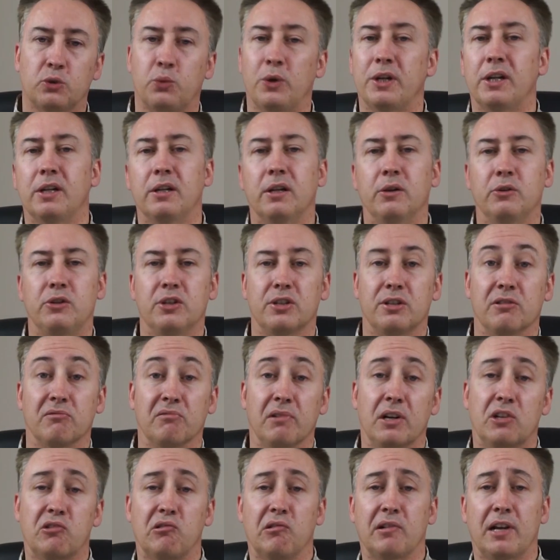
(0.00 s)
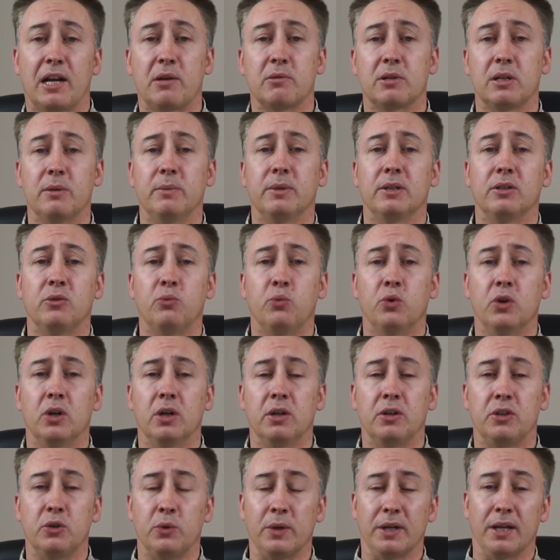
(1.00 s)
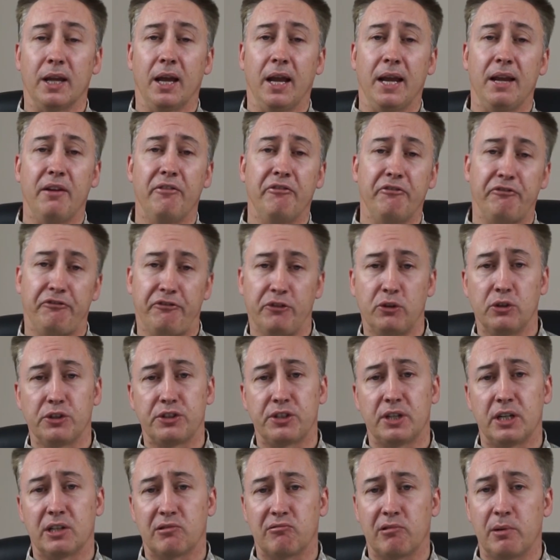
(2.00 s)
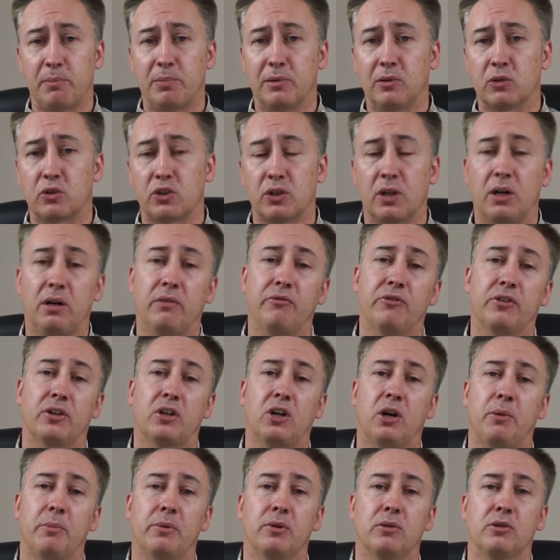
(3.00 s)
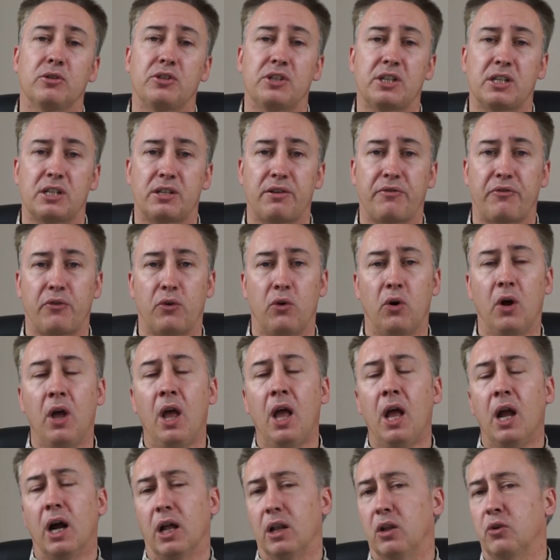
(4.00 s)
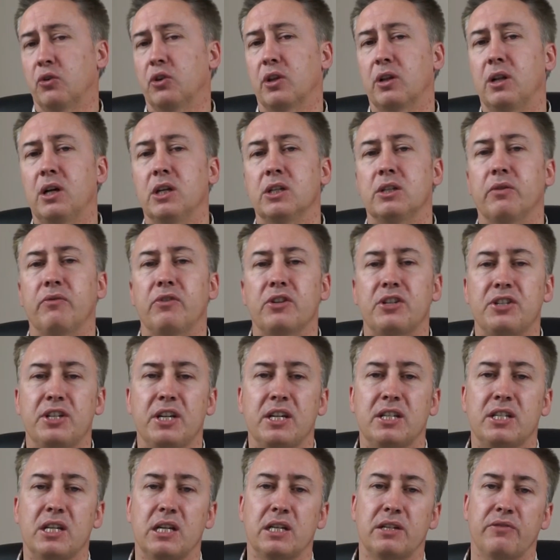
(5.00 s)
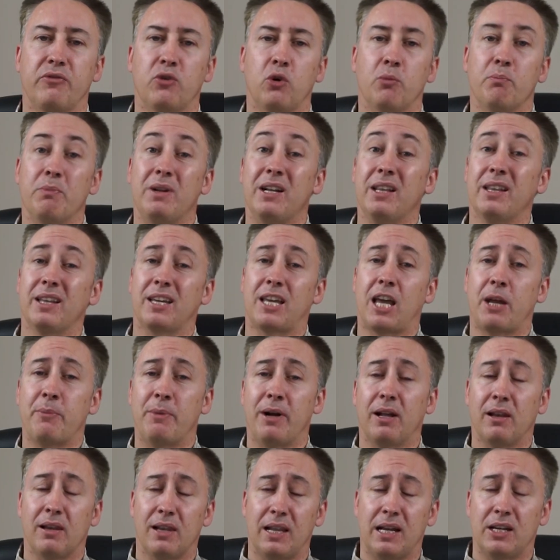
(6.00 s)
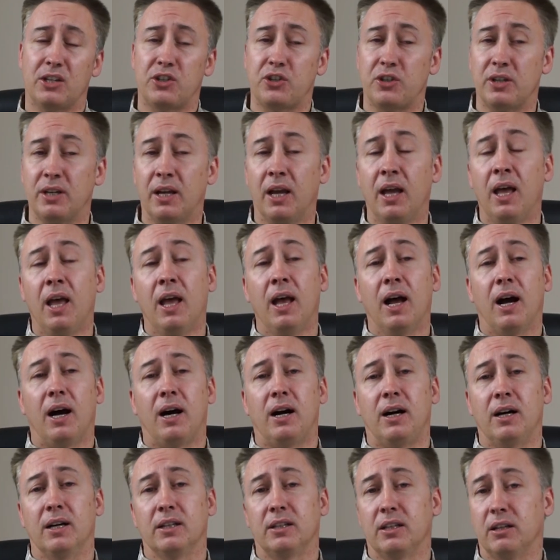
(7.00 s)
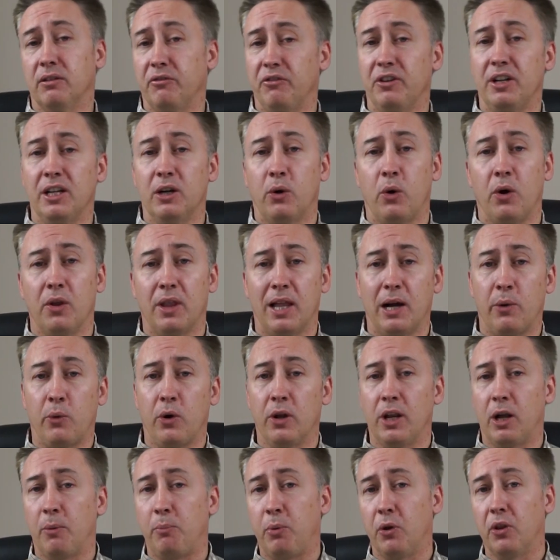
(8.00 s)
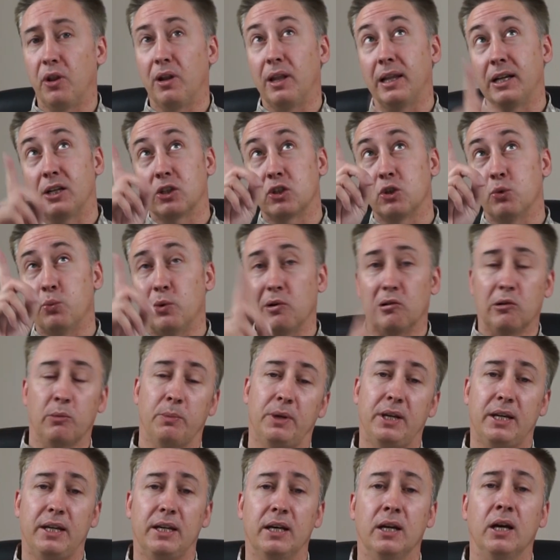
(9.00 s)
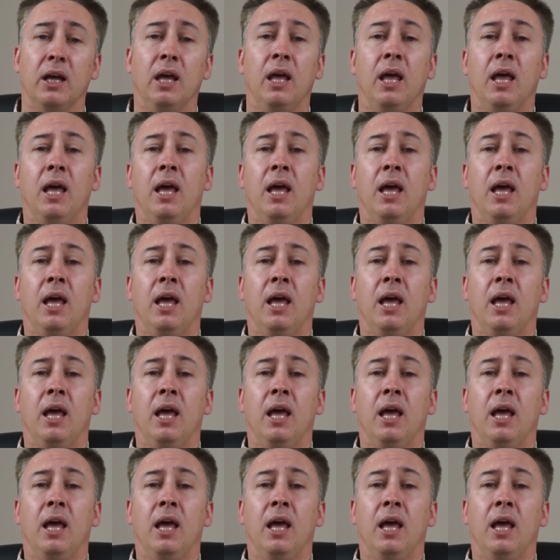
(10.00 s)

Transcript: So when I noticed that Retro Games Limited were doing a full-size reproduction of the Commodore 64 along the lines of the C64 Mini that came out last year, I did a video on that one. I'll put the link somewhere up here.